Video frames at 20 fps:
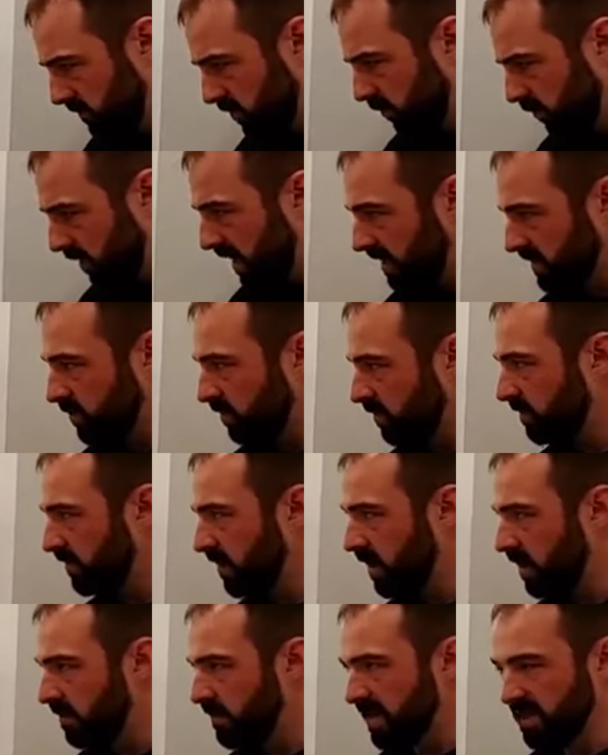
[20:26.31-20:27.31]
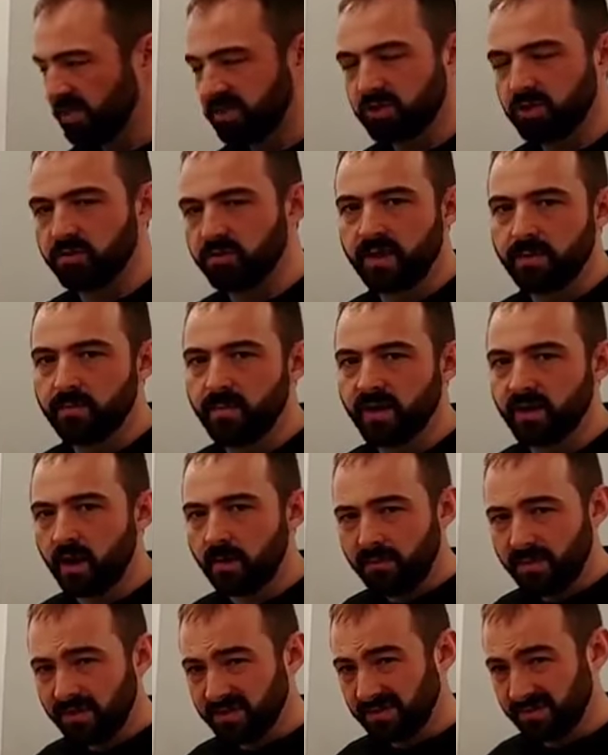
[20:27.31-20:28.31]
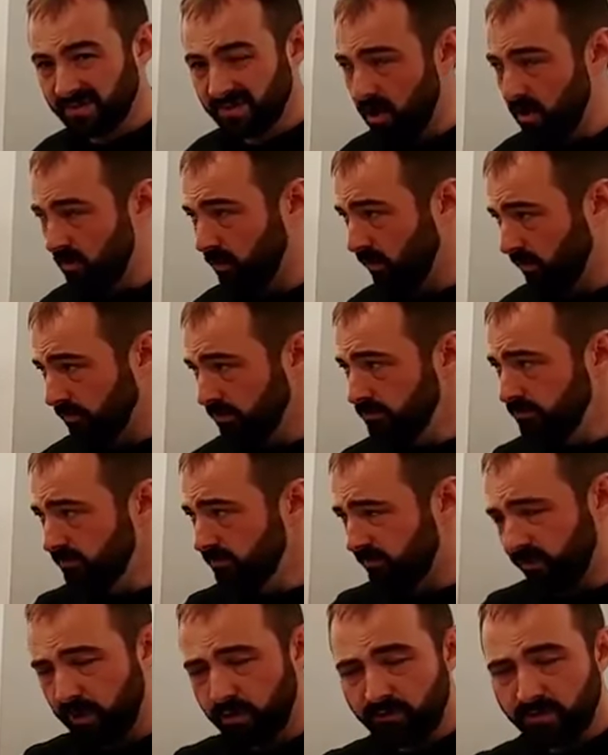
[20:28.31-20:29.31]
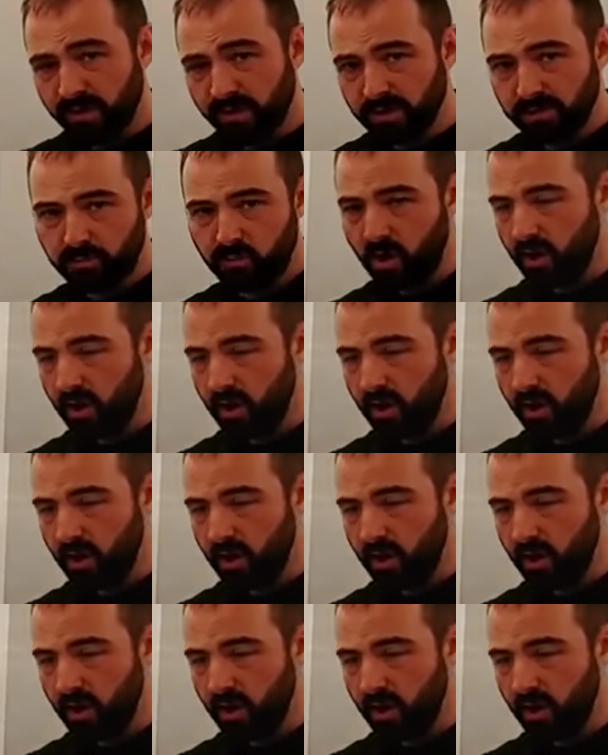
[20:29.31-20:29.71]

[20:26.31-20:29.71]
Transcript: create sort of a mixture that might not be desirable for your finished